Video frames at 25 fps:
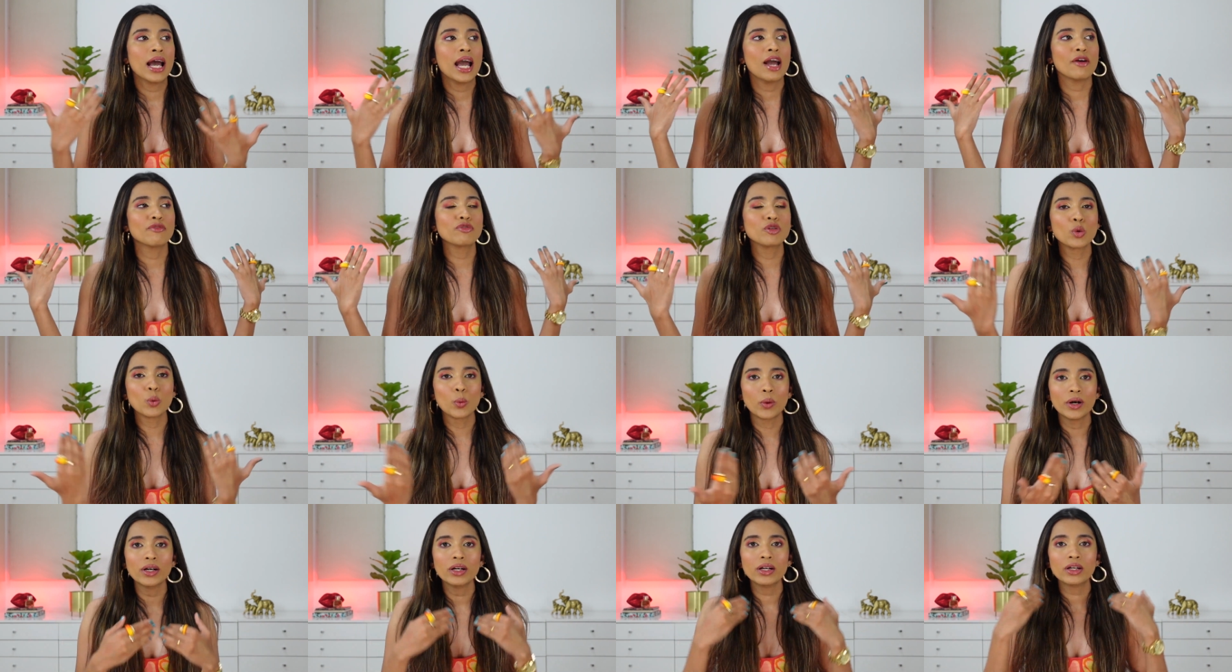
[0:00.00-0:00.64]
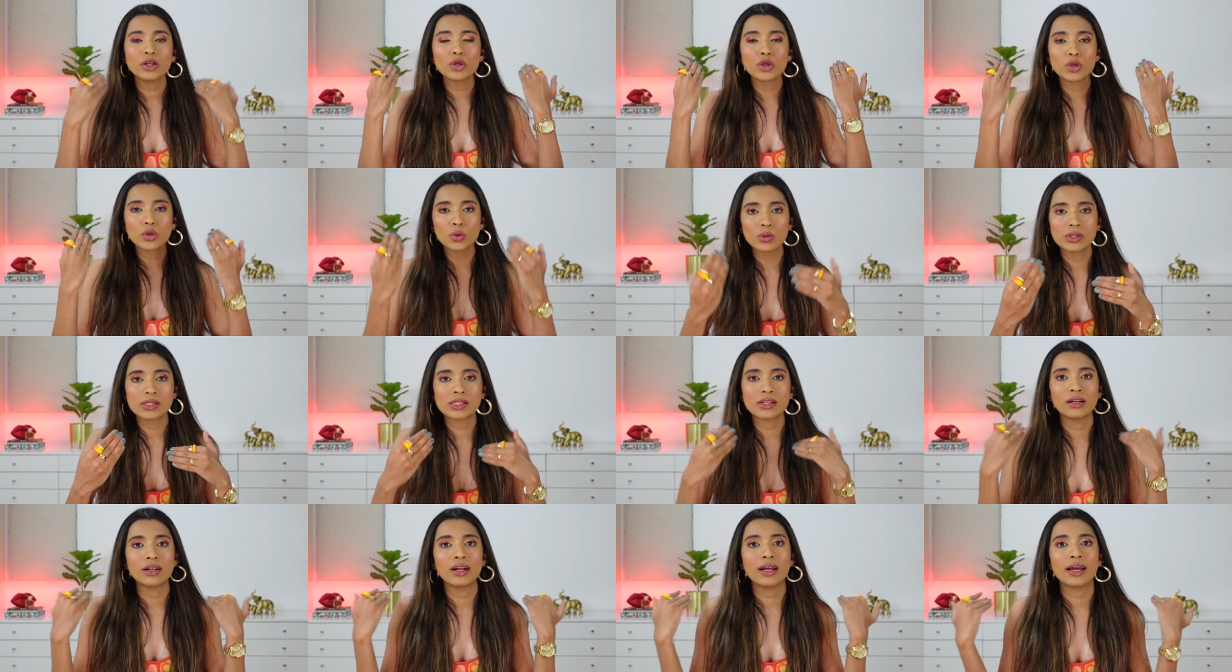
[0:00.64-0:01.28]
if you were to
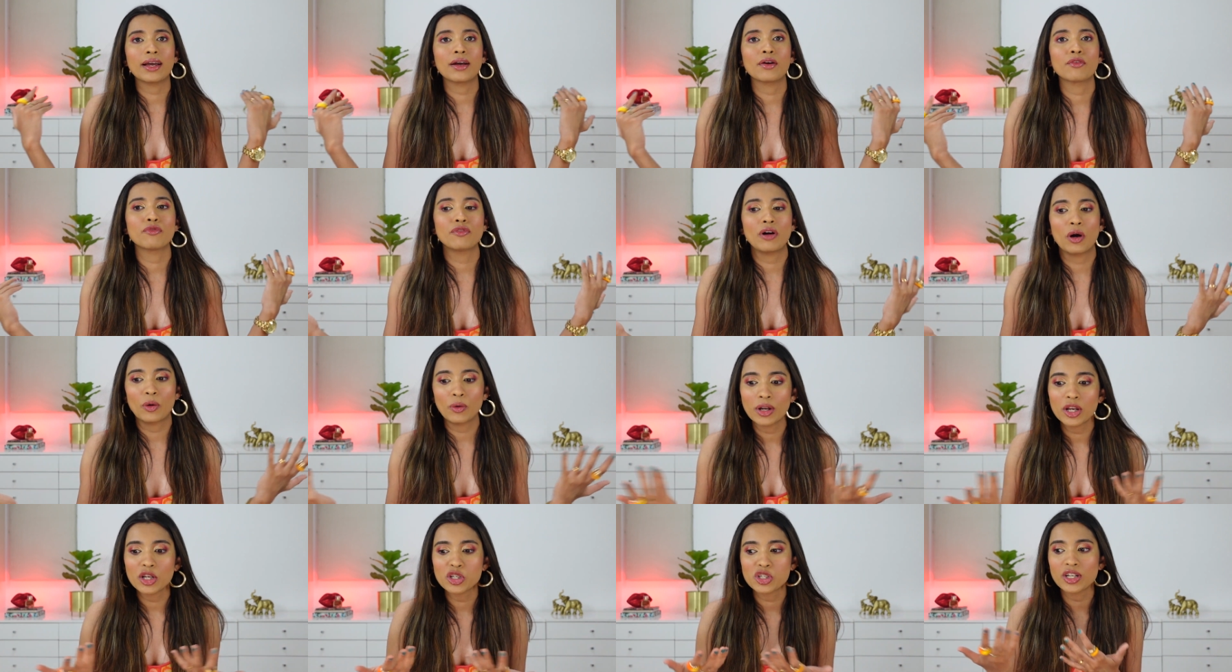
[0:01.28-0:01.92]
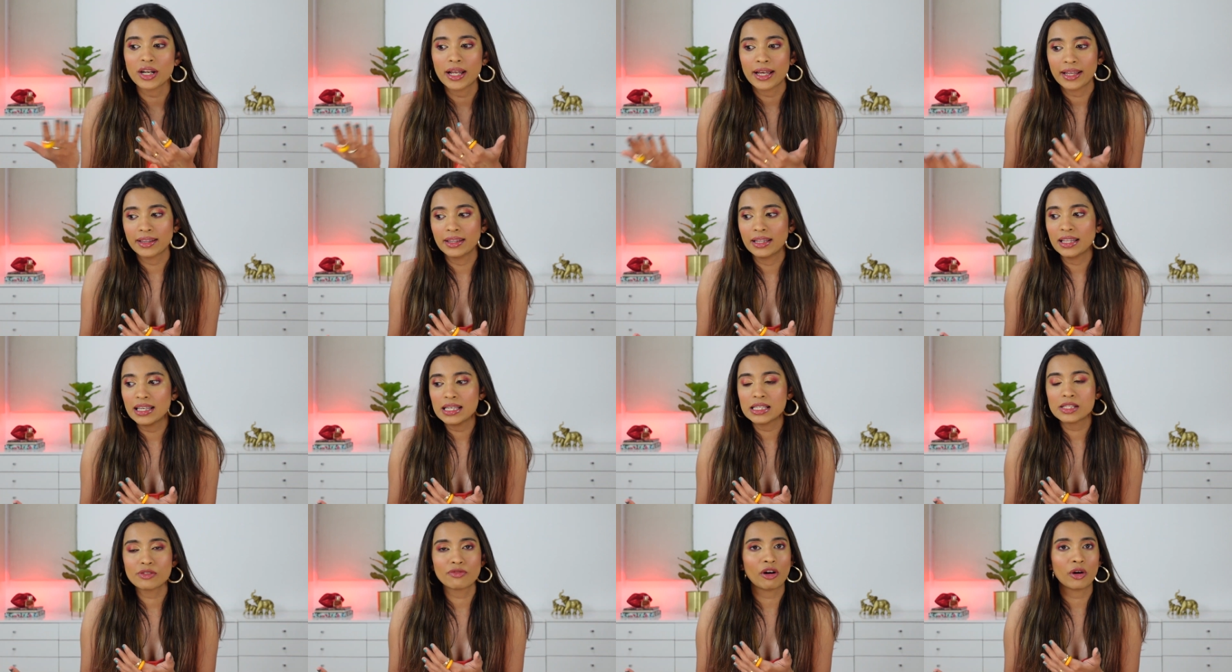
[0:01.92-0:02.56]
use a like foundation like
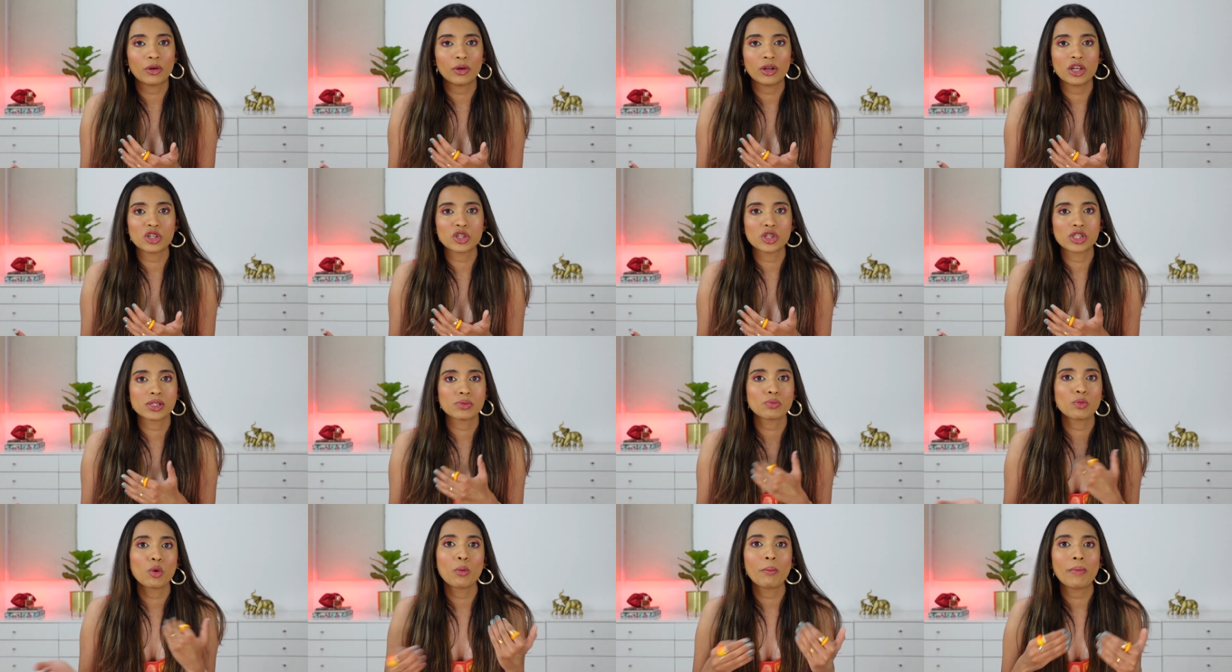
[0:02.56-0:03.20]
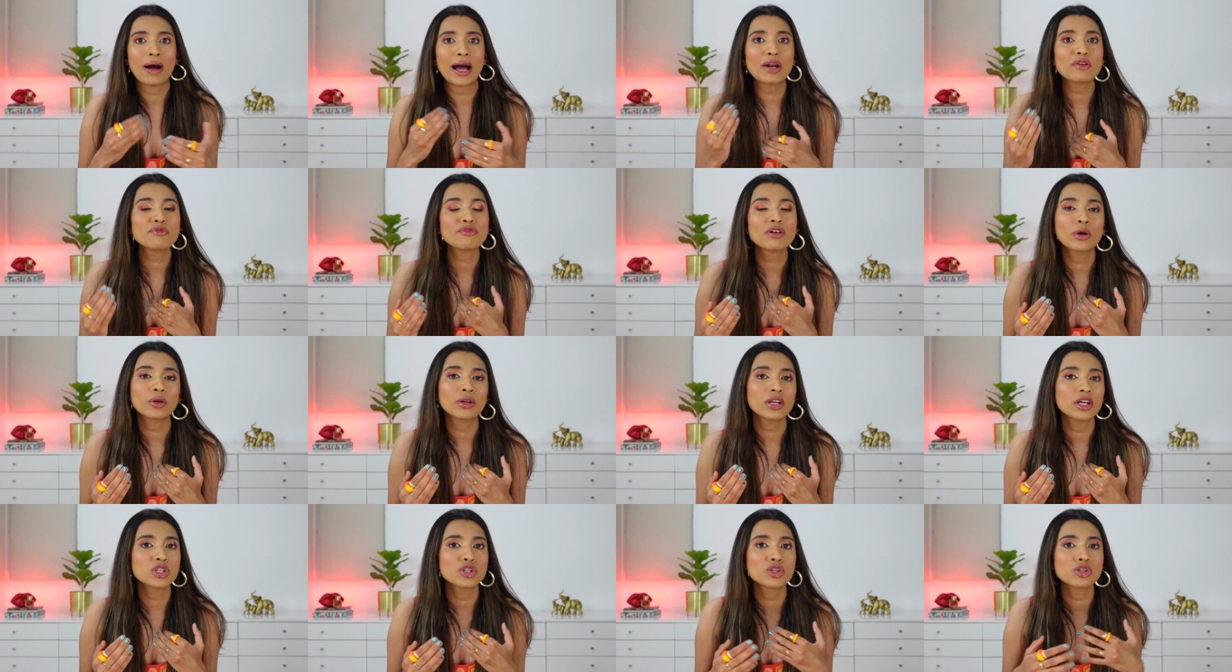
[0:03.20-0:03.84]
these foundations, more matte
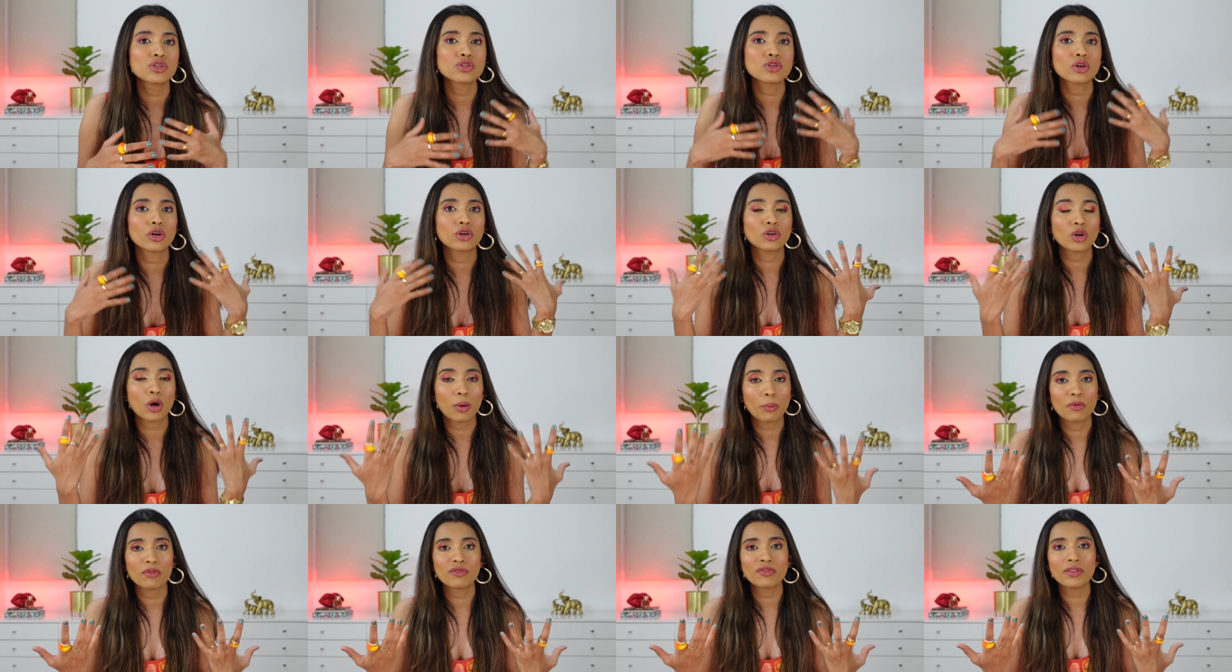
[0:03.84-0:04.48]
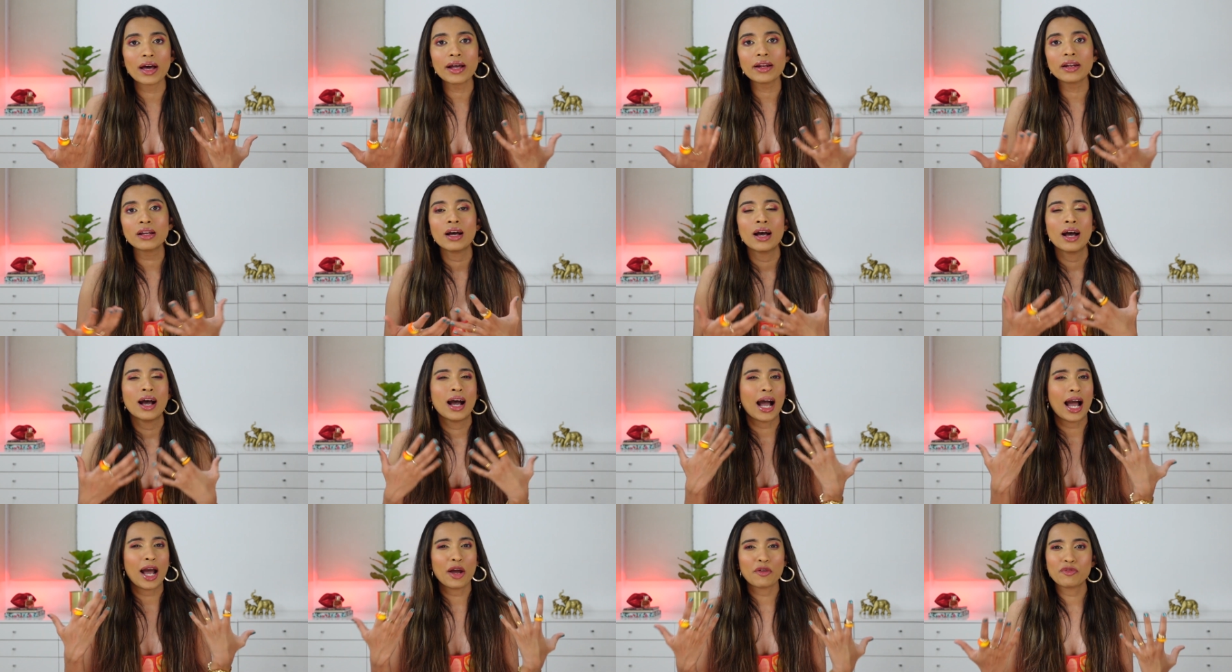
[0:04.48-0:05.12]
foundations on top of that,
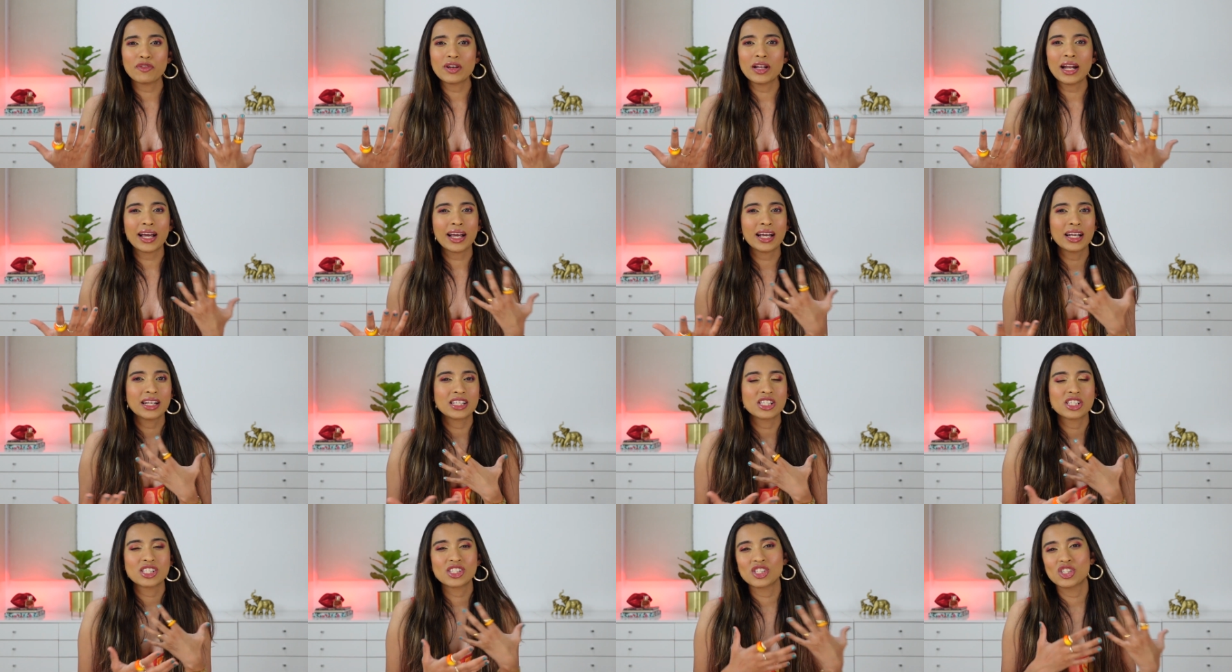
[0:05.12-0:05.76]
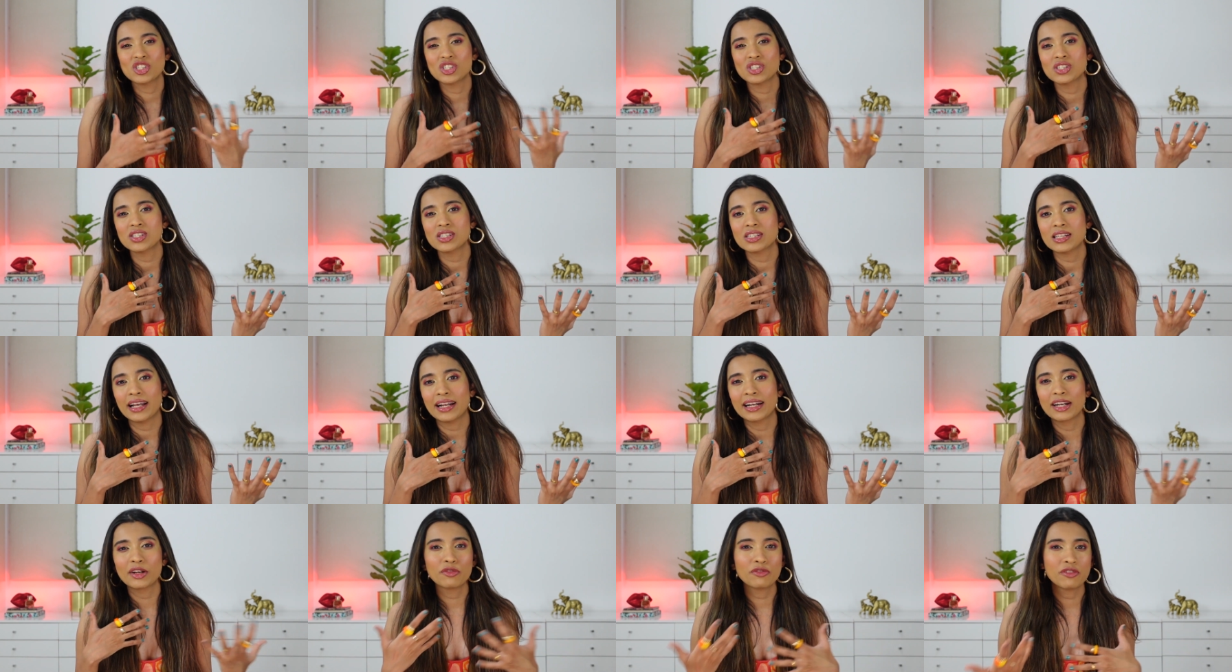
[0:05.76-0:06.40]
I feel like it's just
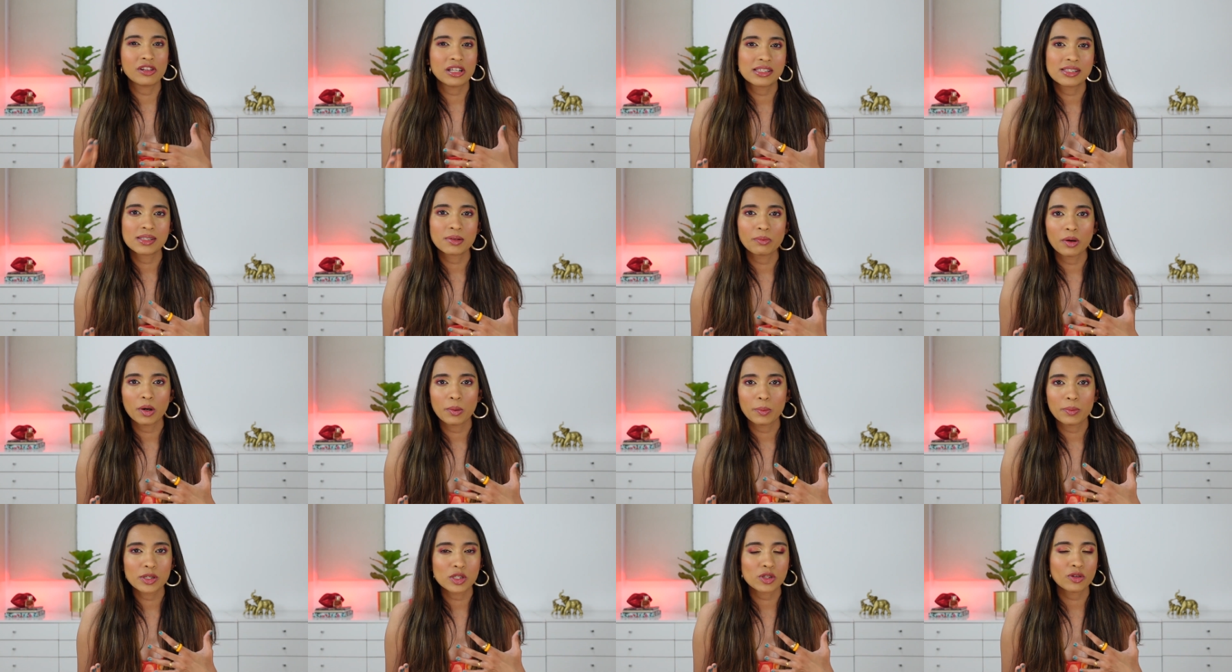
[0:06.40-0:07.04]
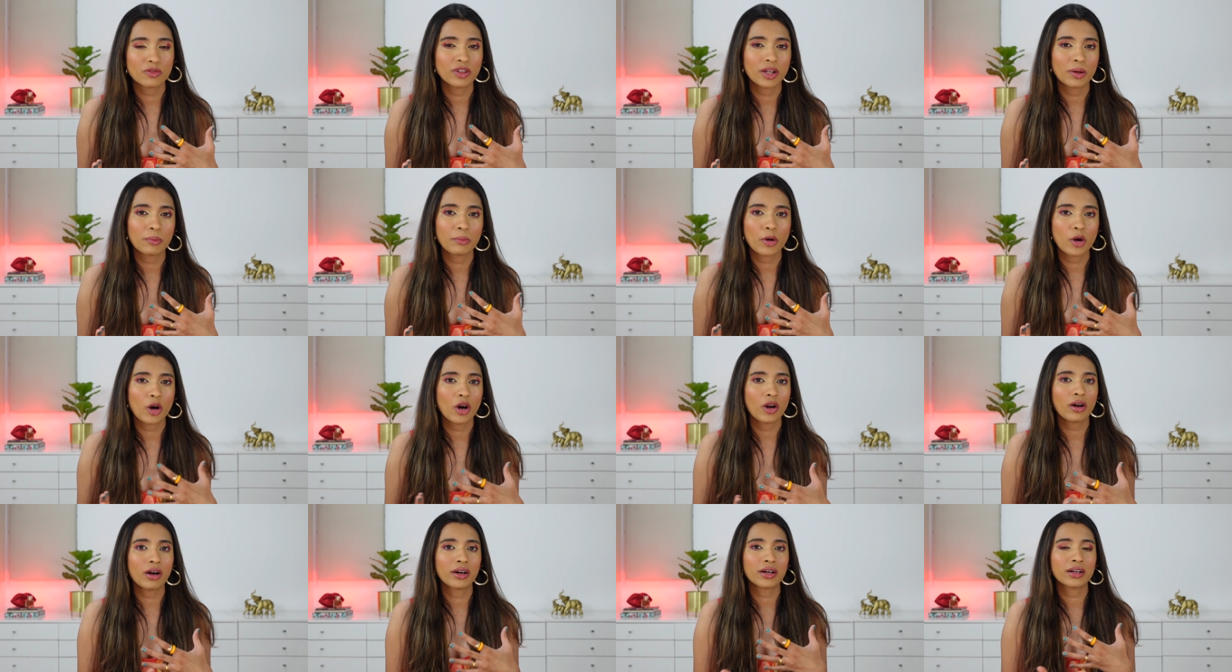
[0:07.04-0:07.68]
like defeats the purpose of that
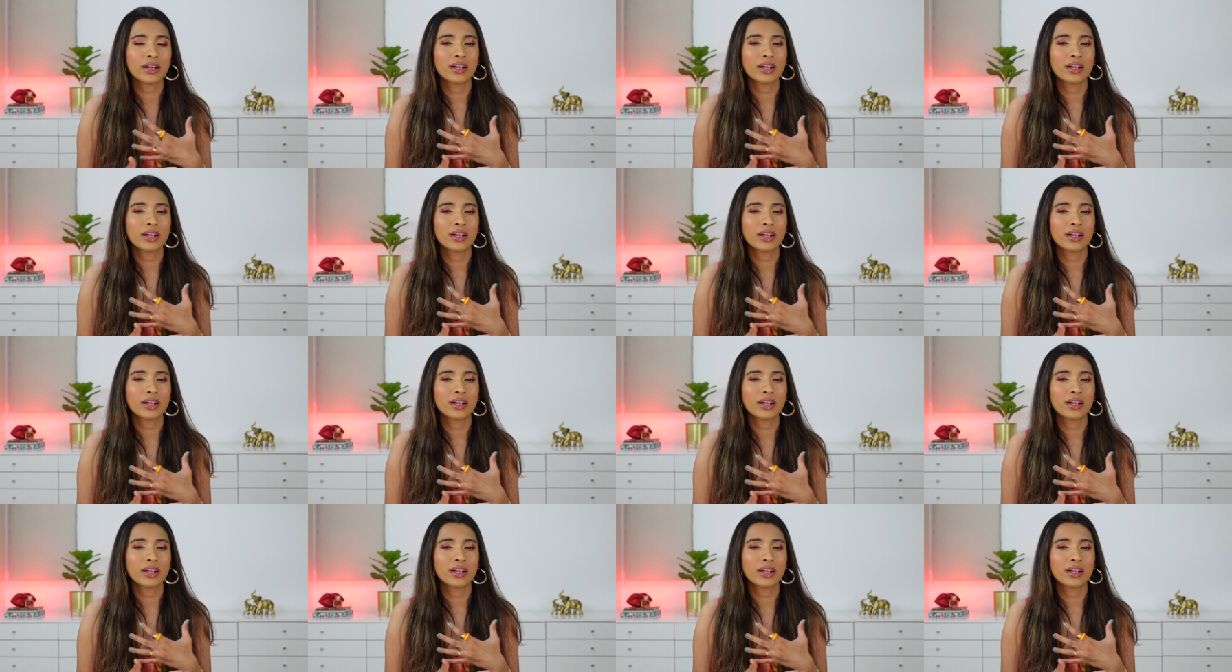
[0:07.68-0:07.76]
product.